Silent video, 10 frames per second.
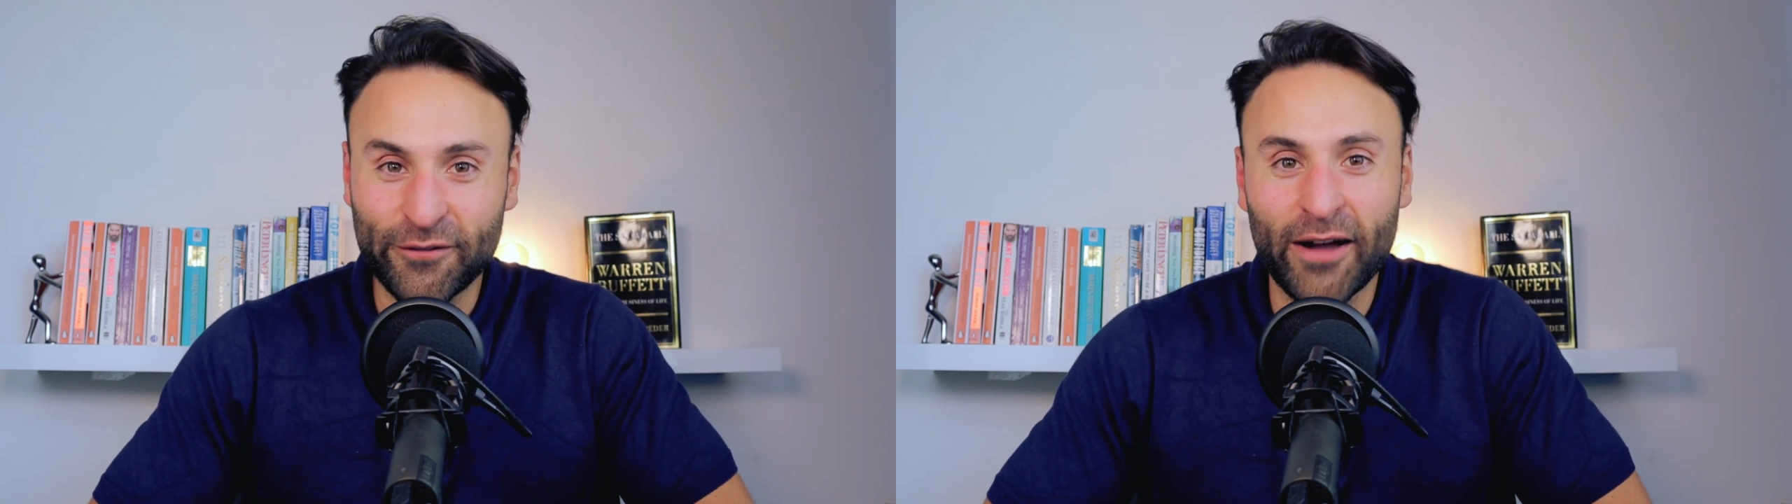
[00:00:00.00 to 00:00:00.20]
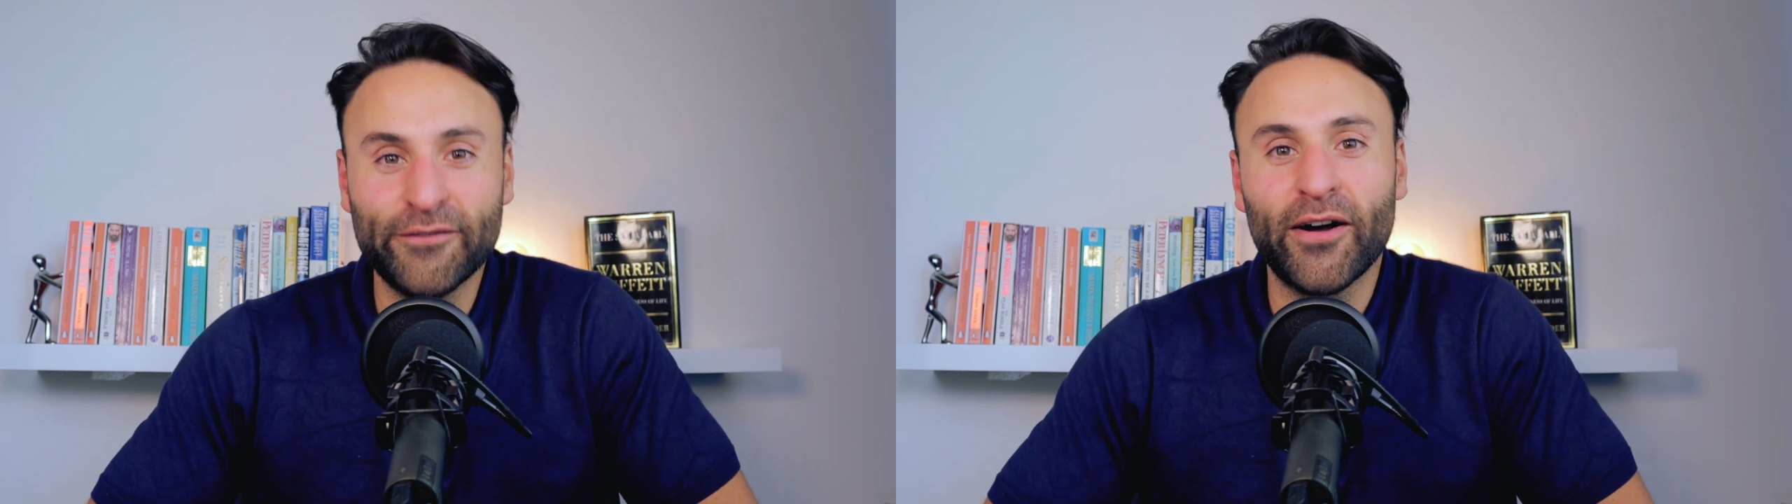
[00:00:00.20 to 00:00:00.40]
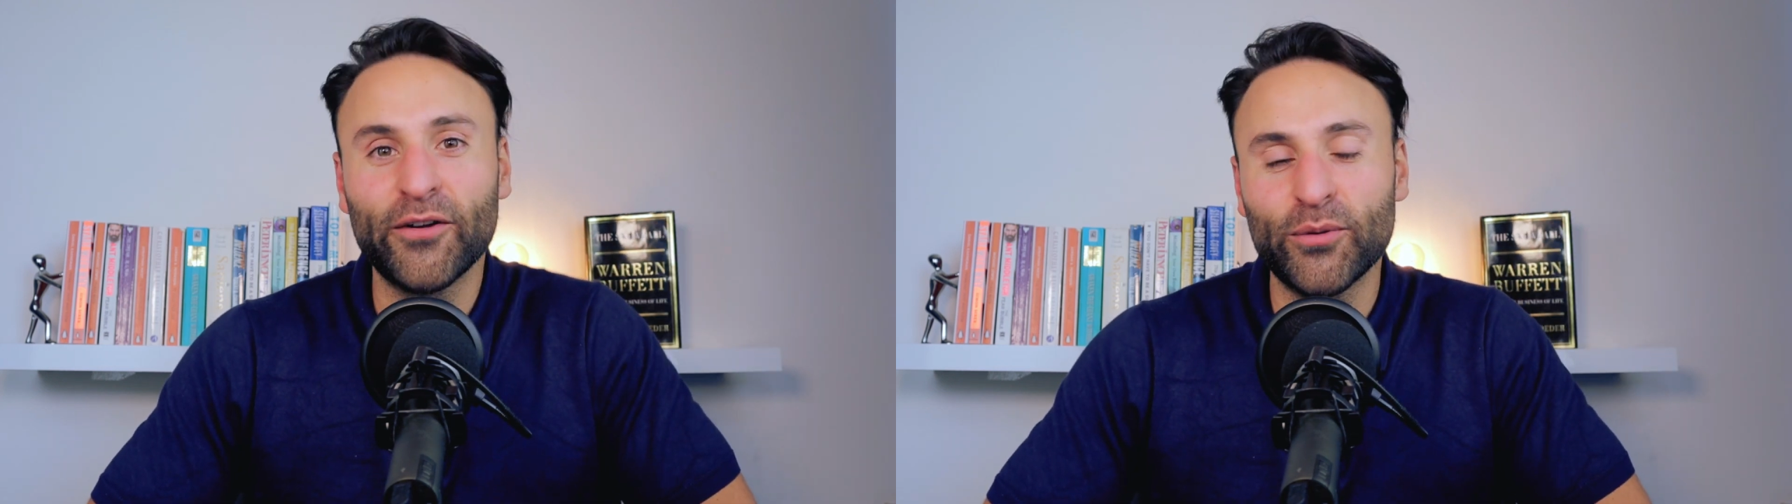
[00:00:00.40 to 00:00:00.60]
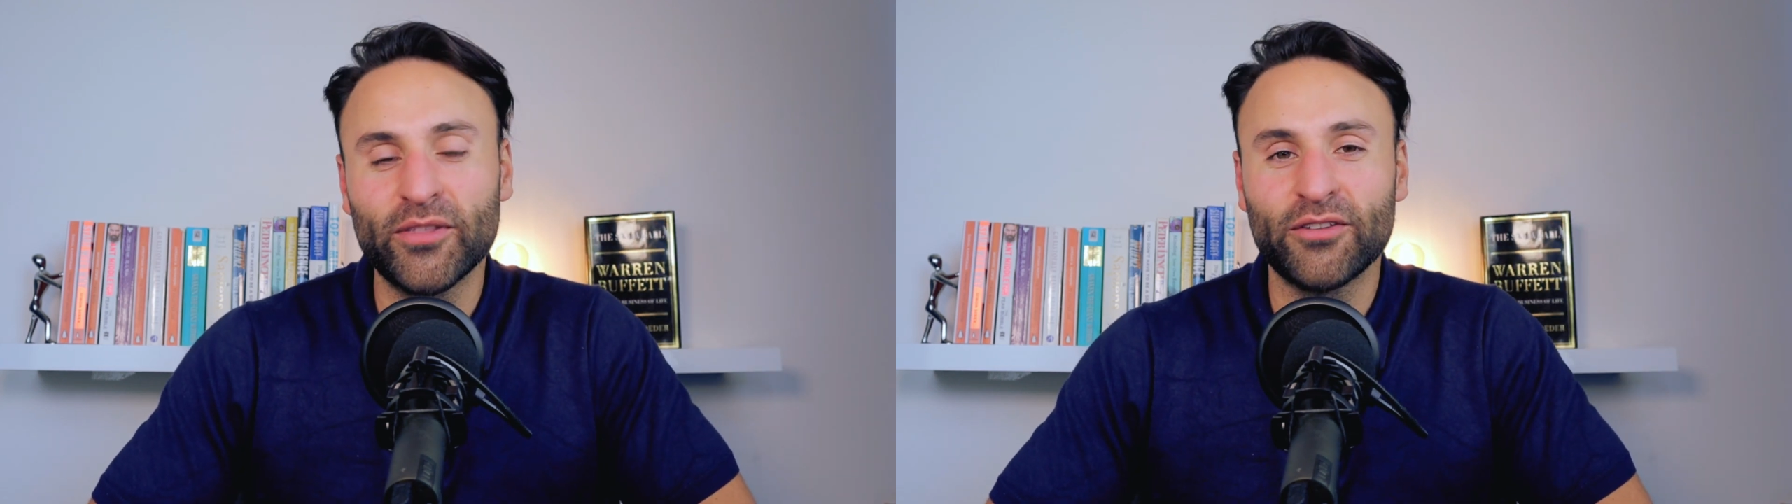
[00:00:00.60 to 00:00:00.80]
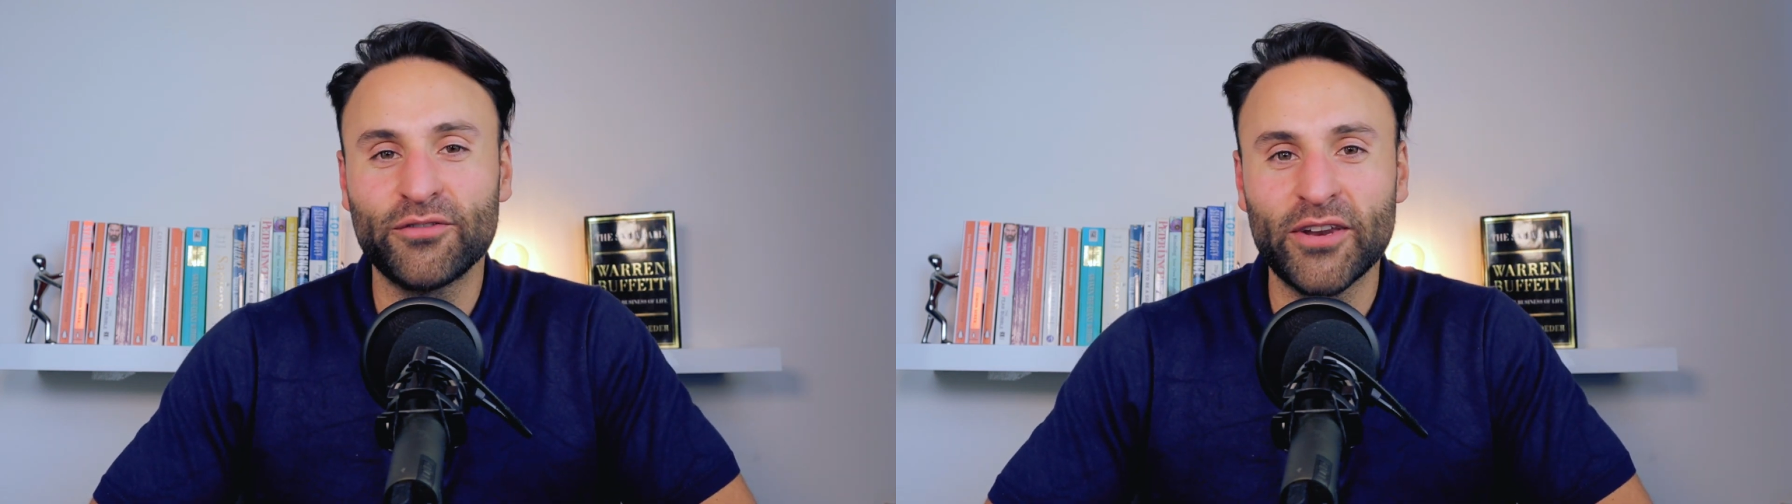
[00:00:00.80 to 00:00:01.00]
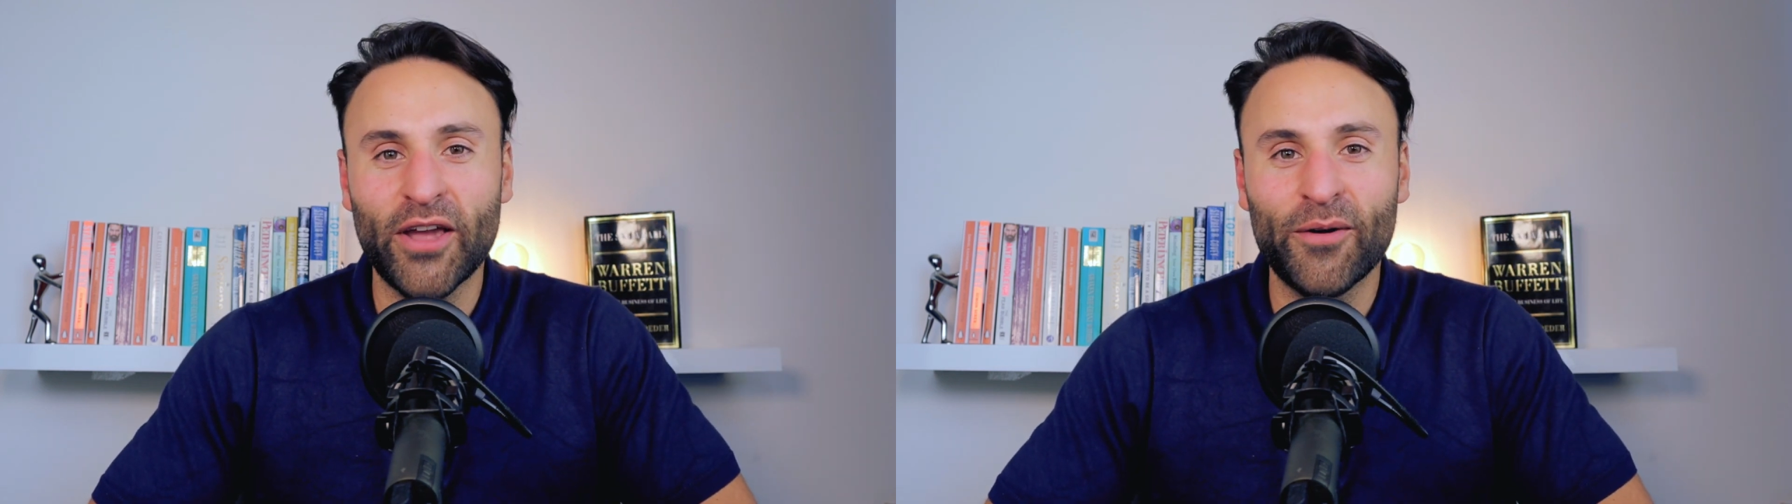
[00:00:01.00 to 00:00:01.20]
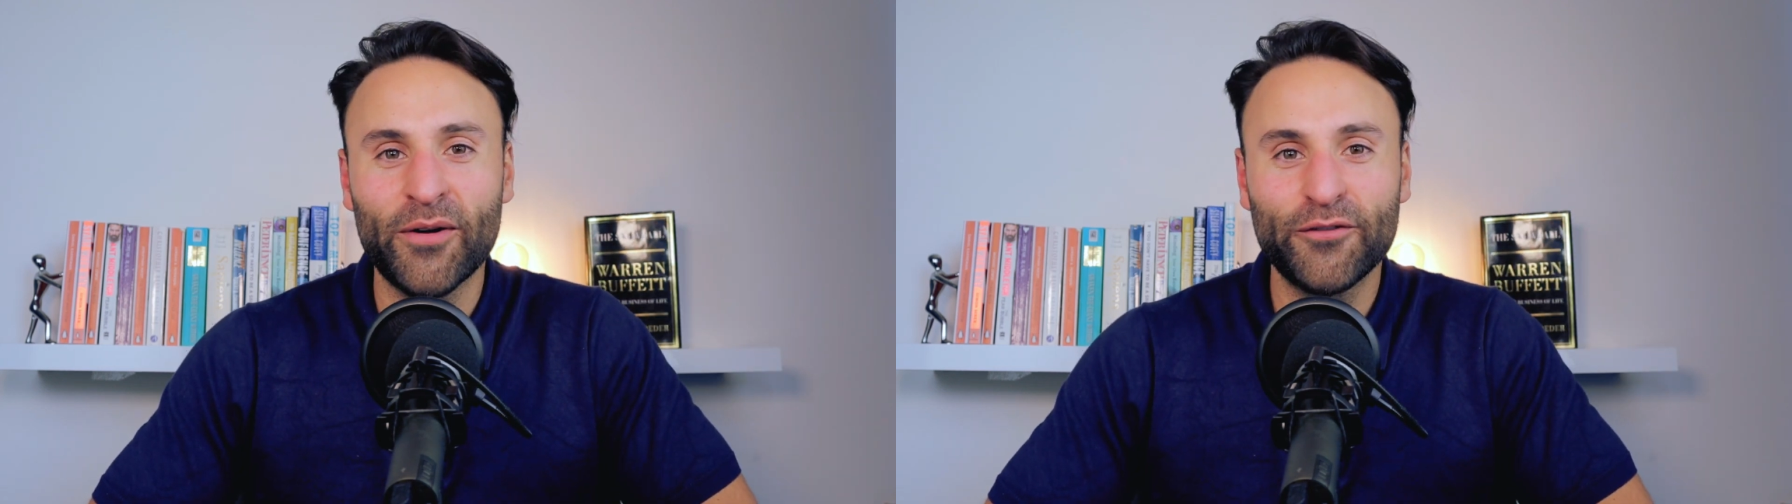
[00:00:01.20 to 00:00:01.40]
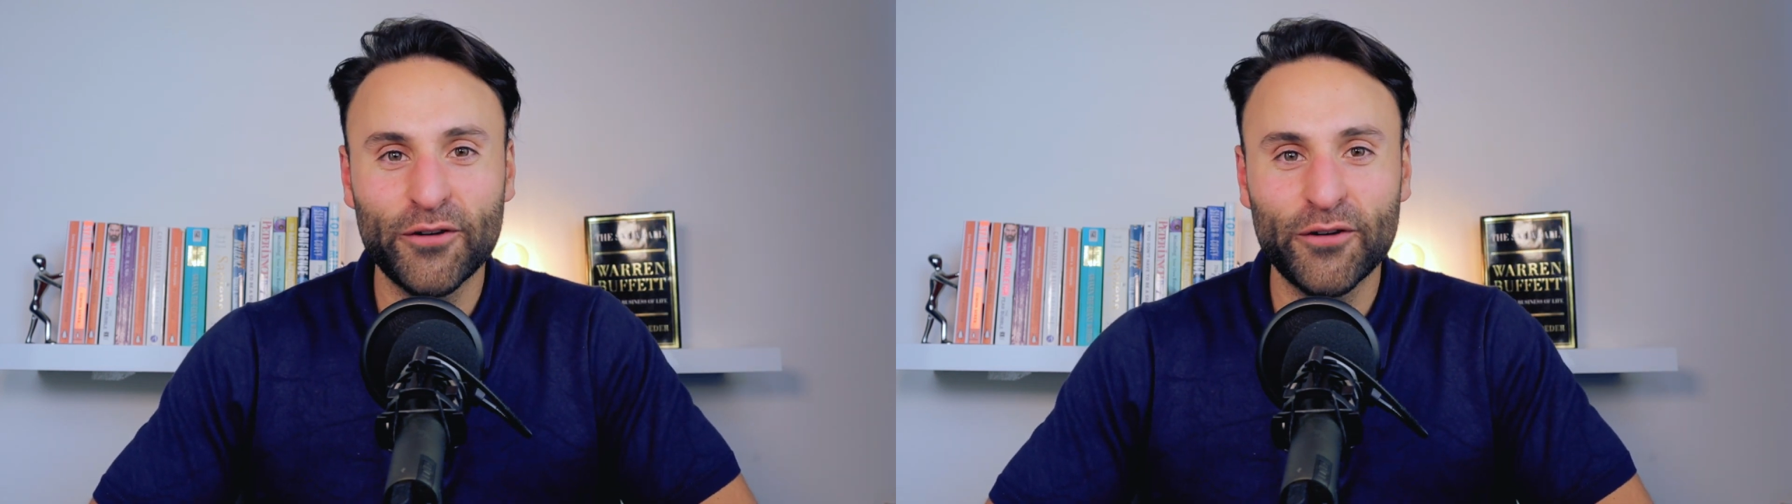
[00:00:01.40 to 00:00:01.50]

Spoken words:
find value in this video,